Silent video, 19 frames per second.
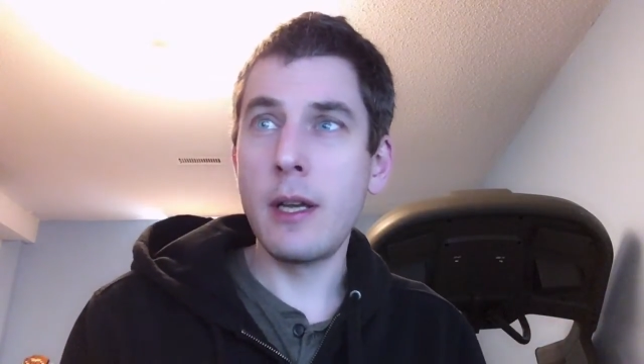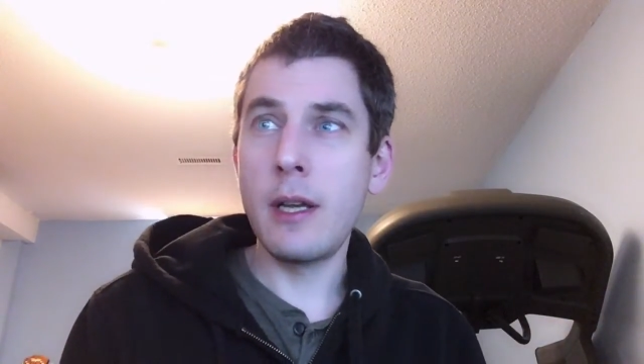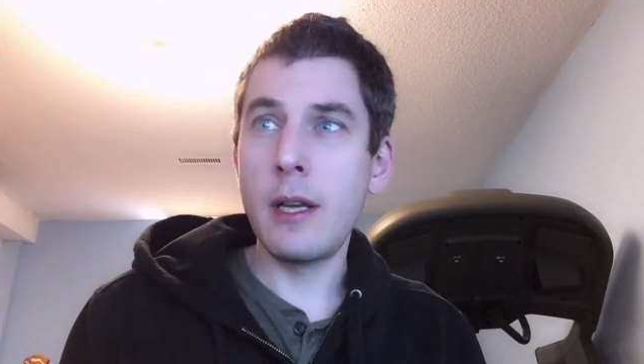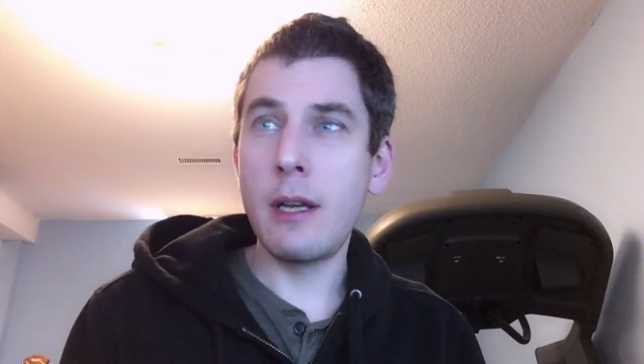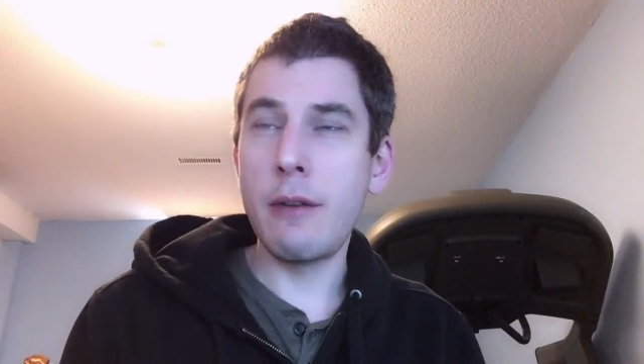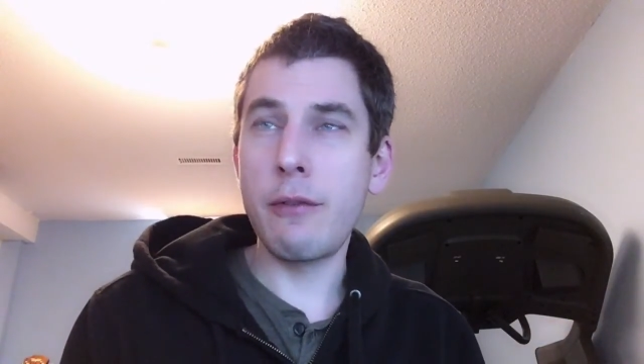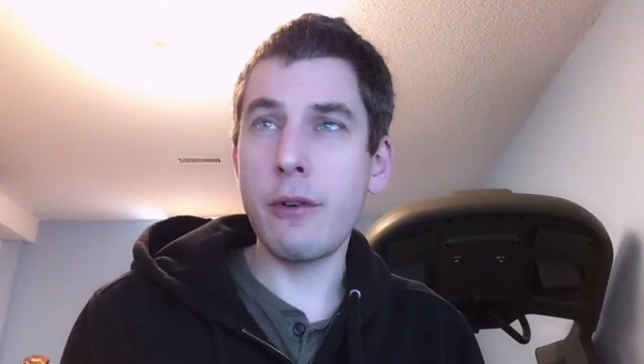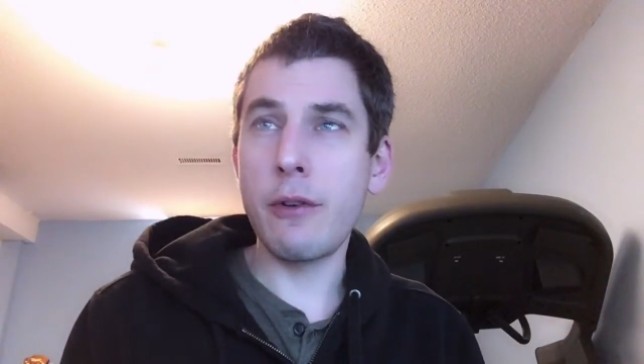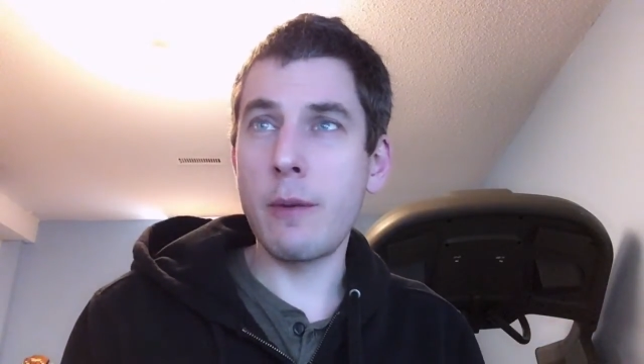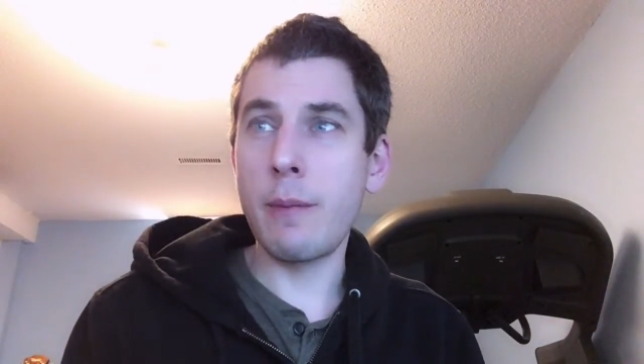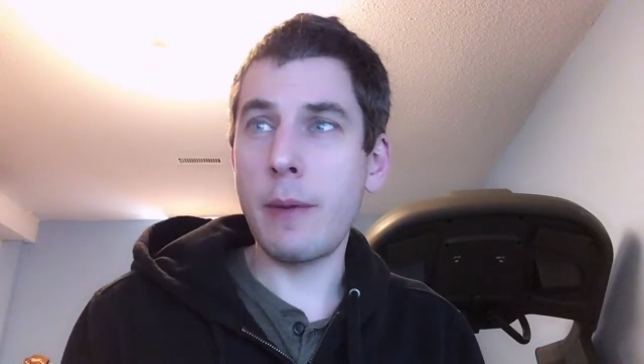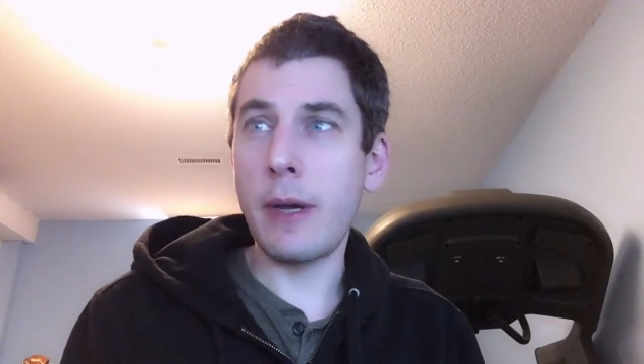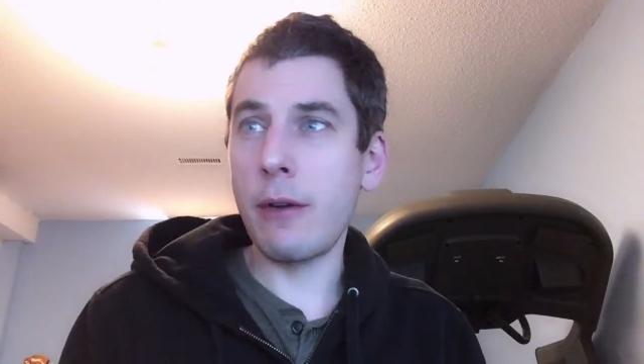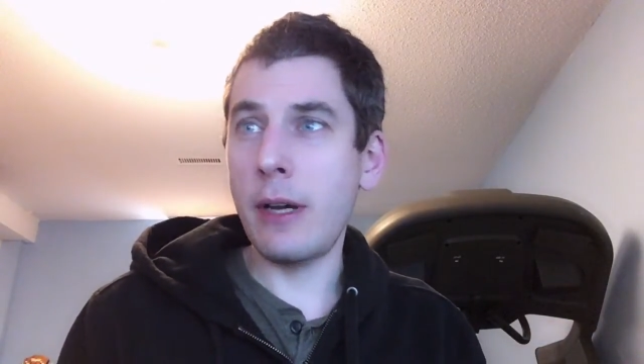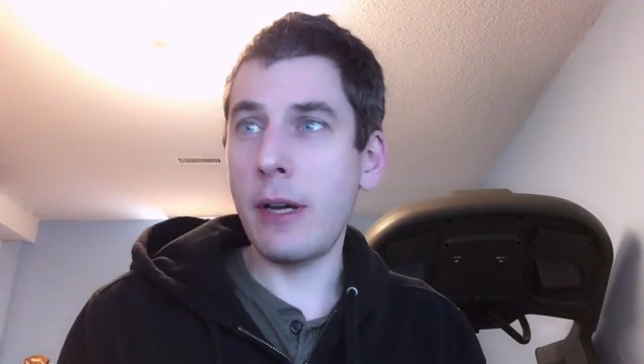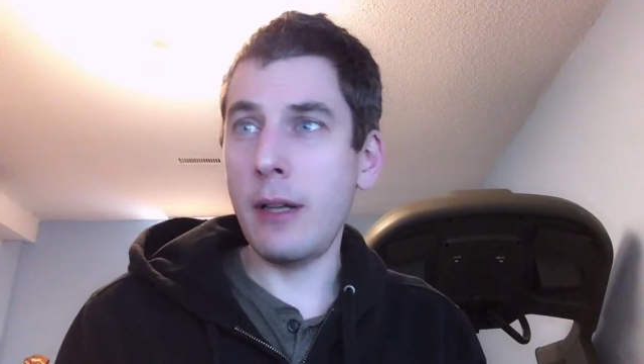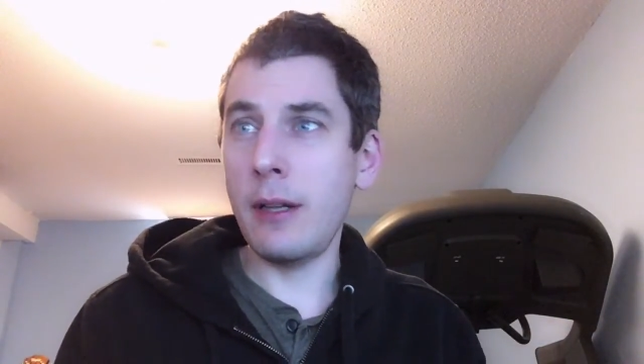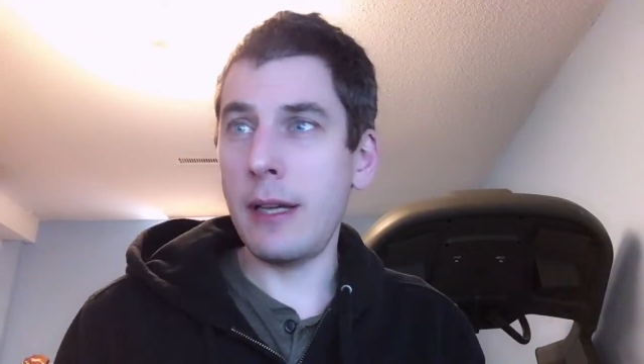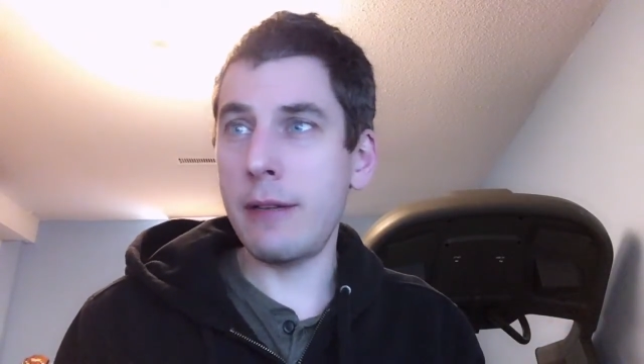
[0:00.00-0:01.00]
If you're in my
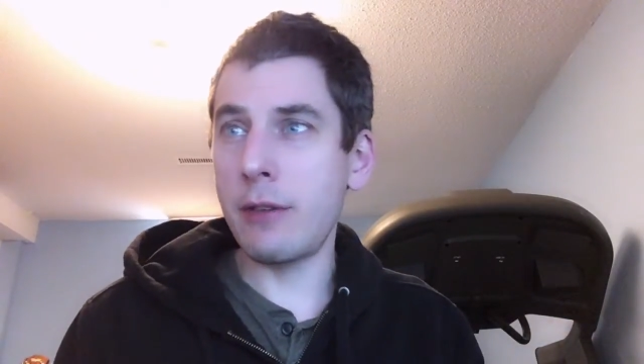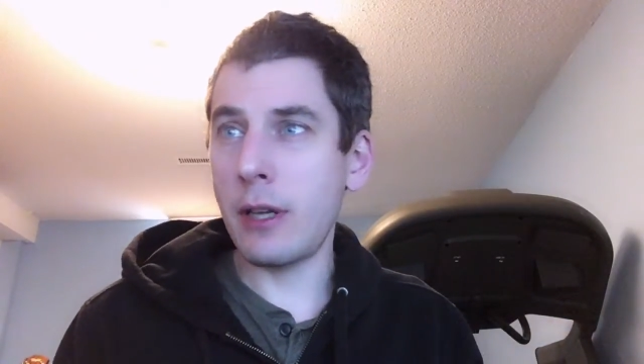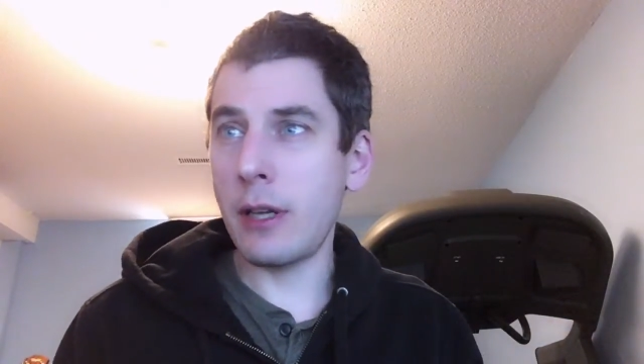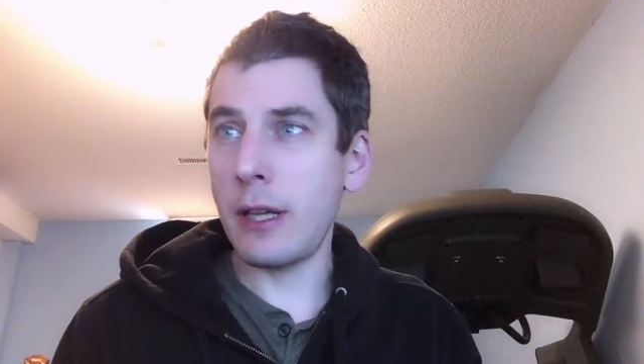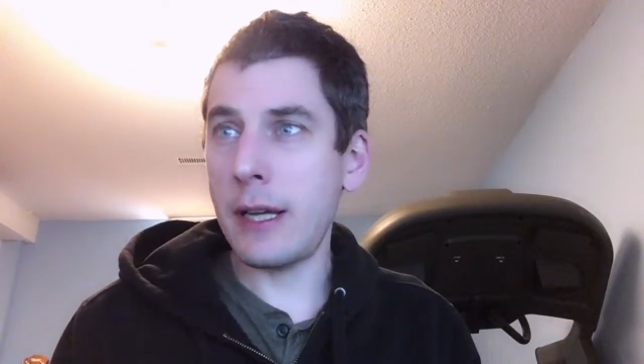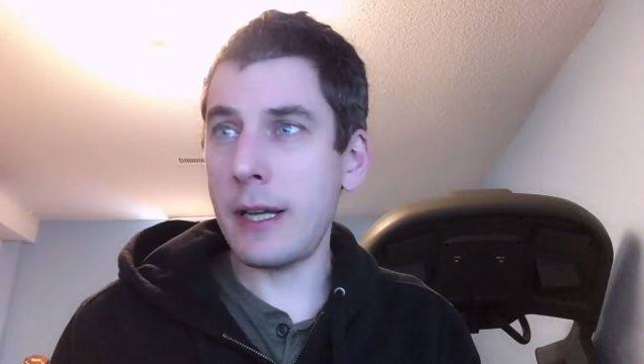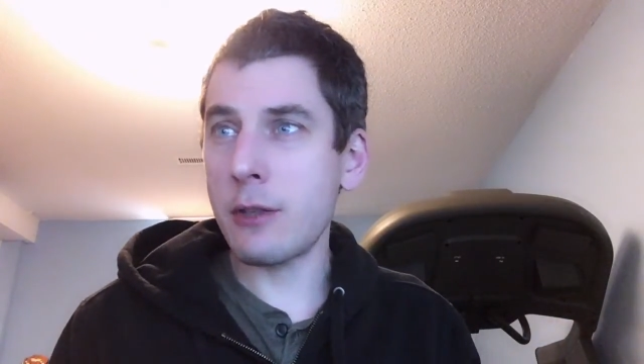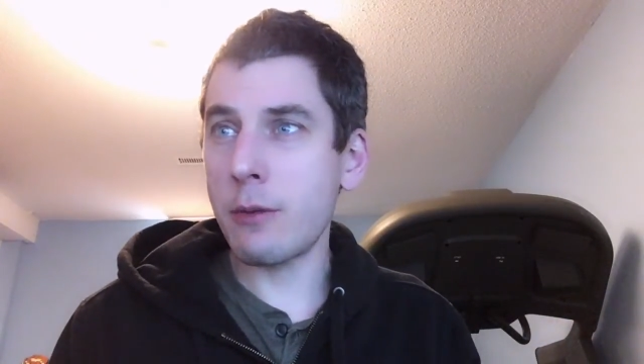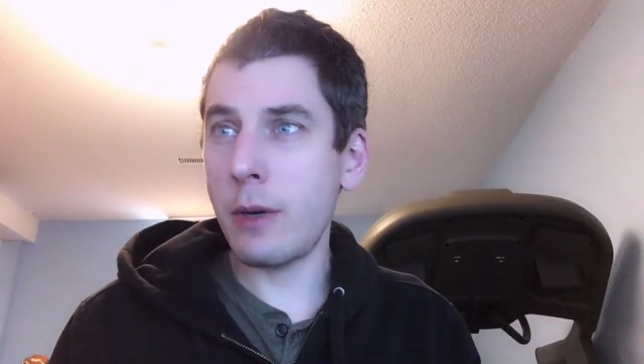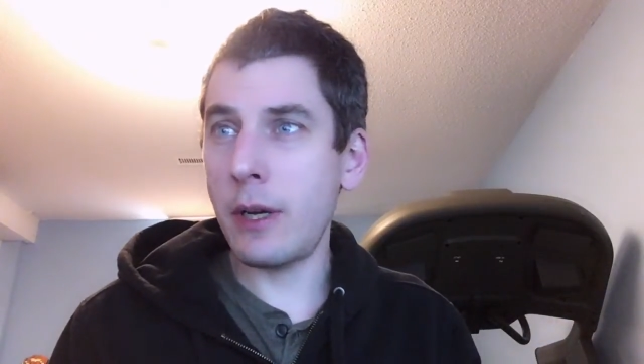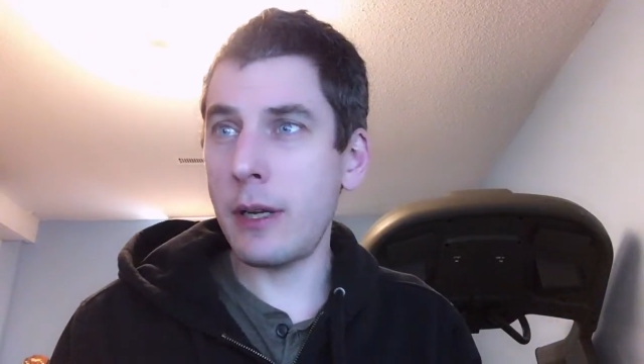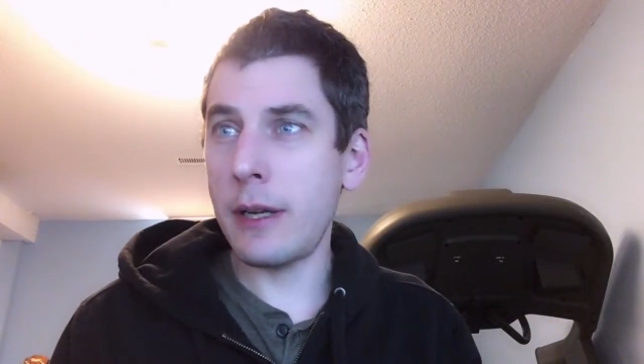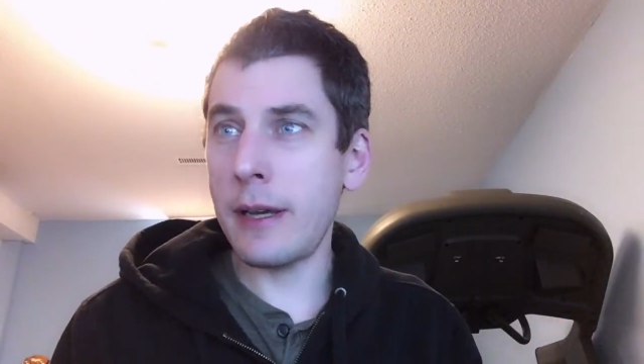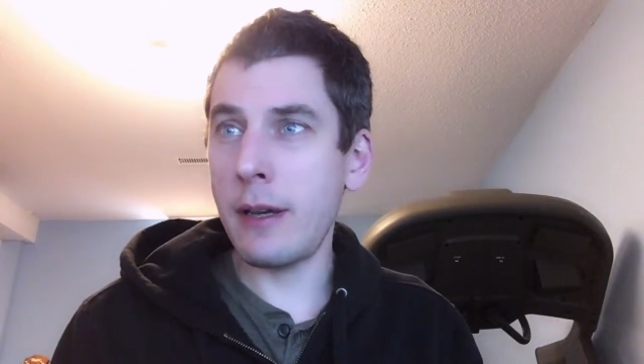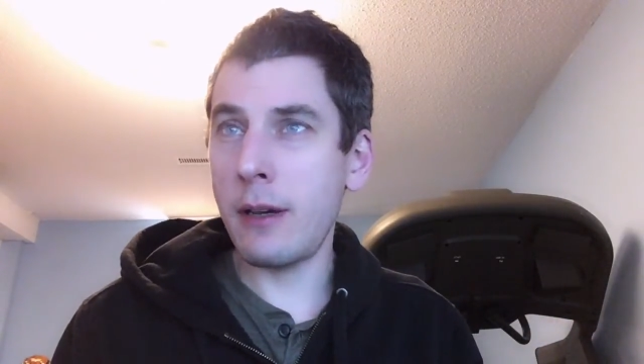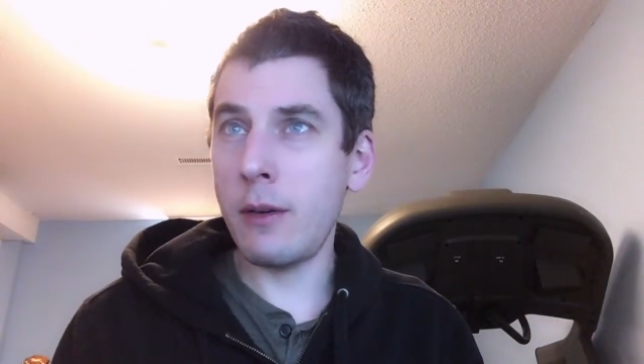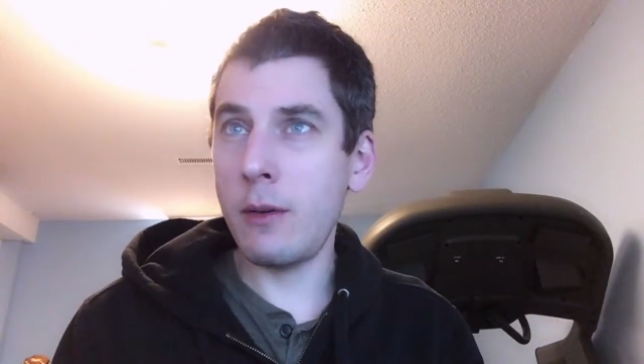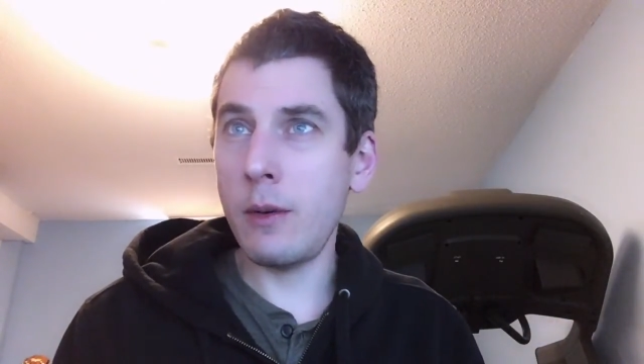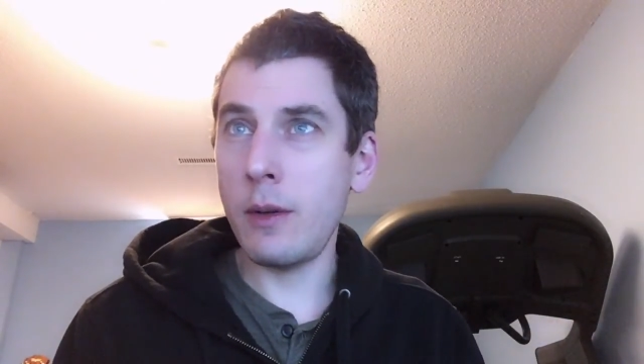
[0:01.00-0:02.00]
grade 11 class right
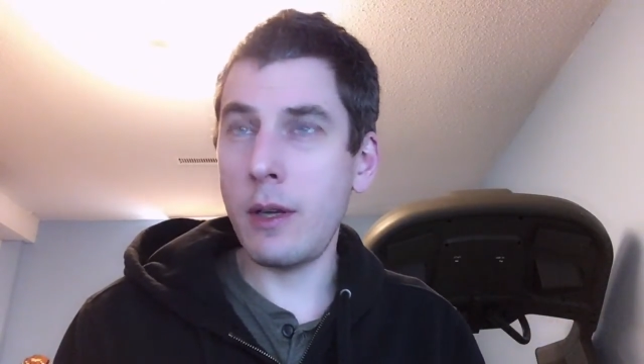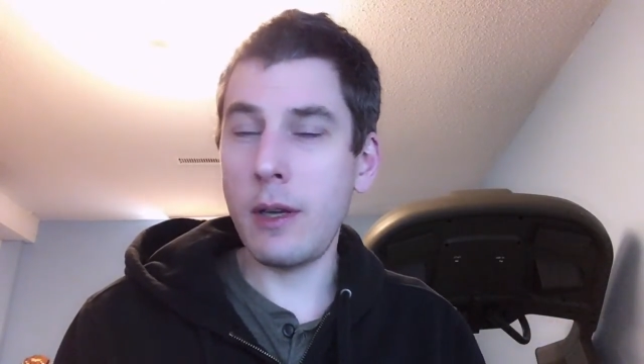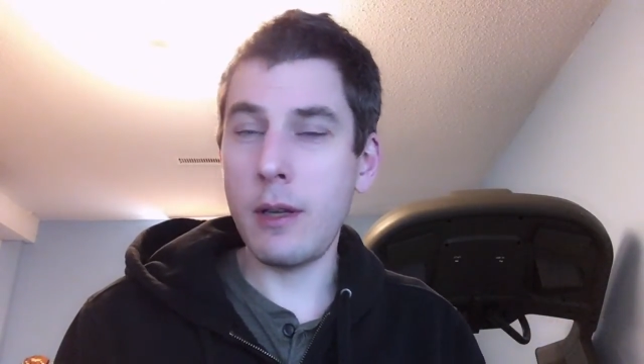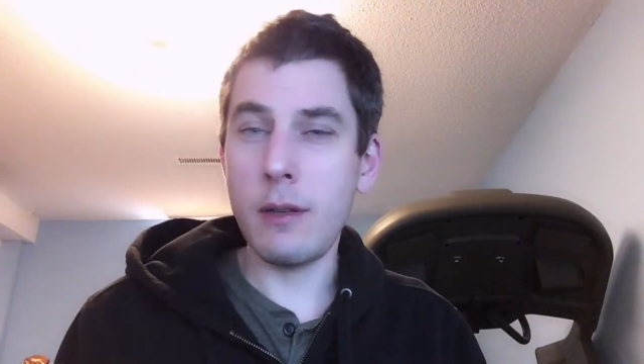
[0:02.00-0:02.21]
now,